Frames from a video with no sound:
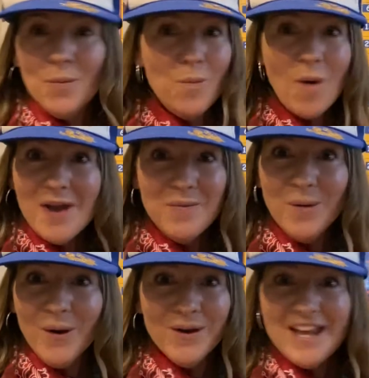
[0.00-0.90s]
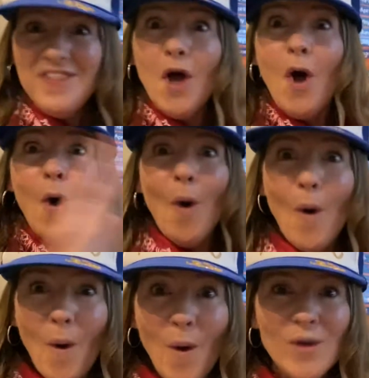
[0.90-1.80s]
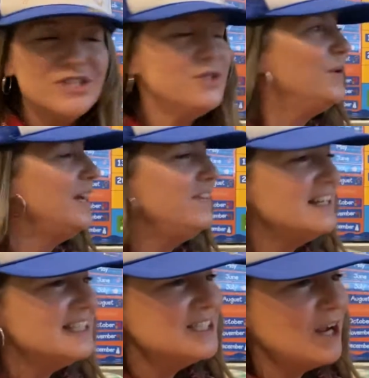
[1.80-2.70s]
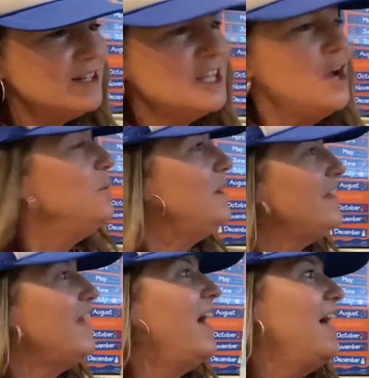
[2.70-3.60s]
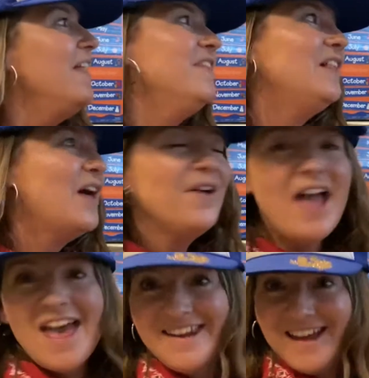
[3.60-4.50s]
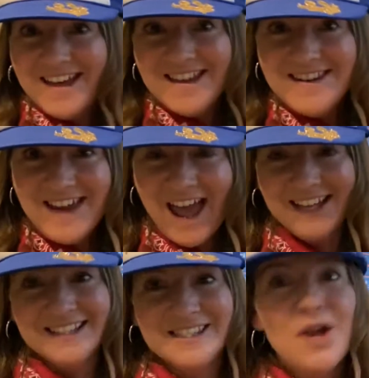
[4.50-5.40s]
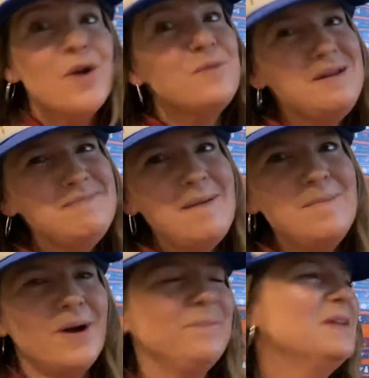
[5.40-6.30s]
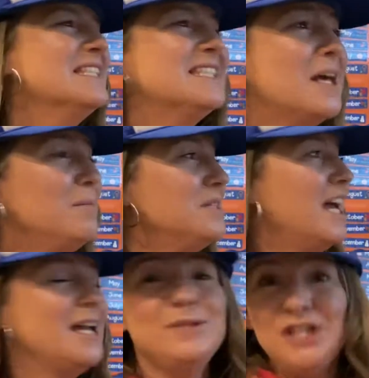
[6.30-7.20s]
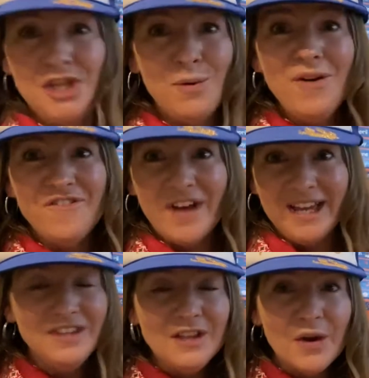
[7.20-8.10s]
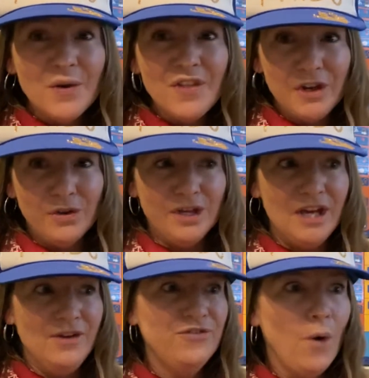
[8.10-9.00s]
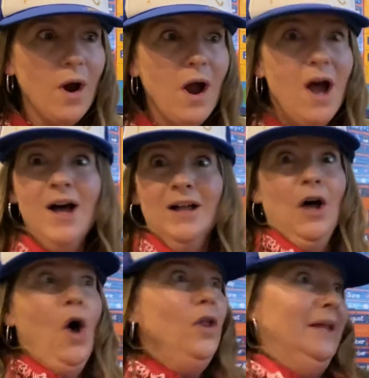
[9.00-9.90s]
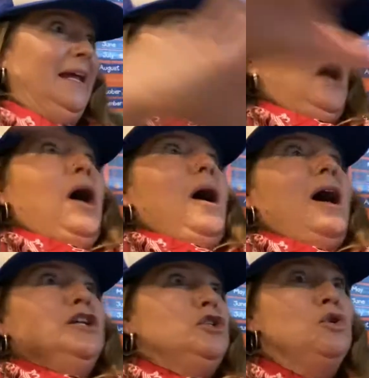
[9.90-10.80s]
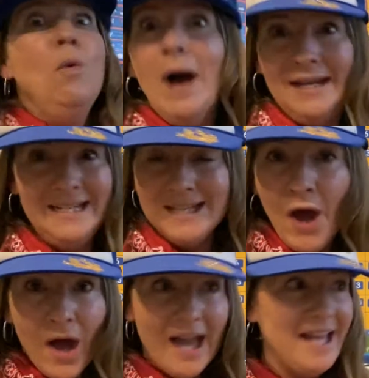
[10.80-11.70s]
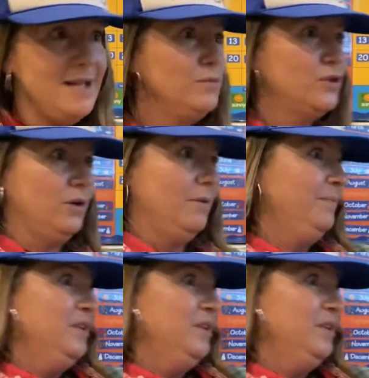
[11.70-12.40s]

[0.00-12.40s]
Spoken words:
one word in the whole story that starts with the letter N, next. Remember, sometimes you will find the letter that you're looking for like 20 times or,